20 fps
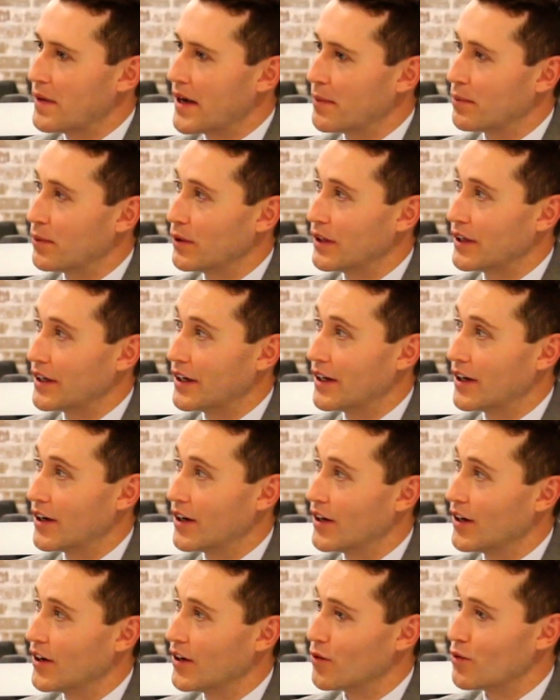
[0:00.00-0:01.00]
people are
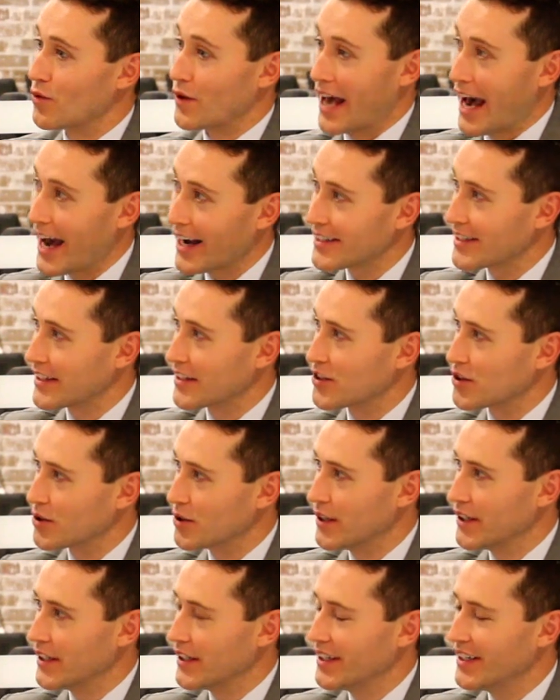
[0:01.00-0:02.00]
reacting
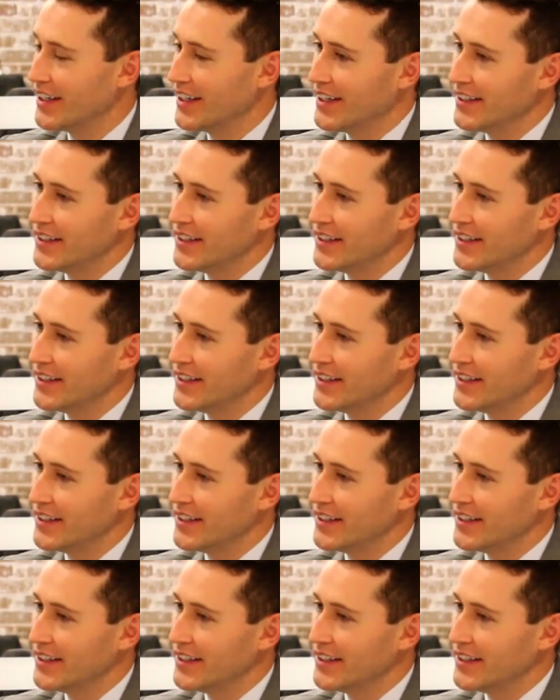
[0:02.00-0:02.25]
to it,